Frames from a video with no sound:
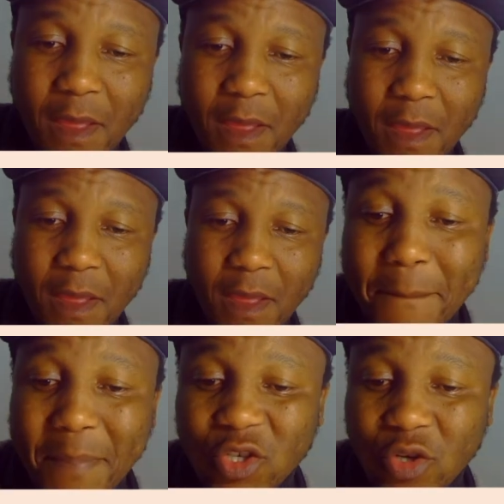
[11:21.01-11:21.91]
Make
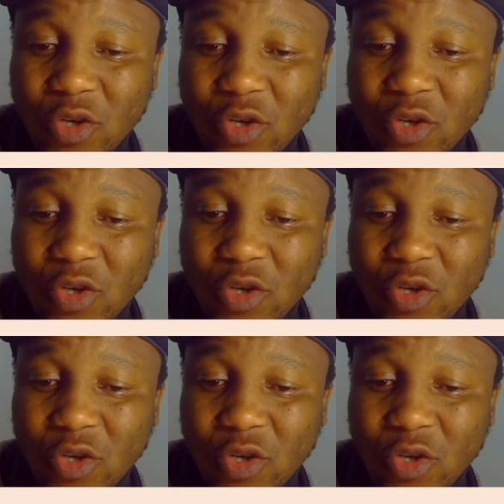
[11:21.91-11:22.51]
sure, please.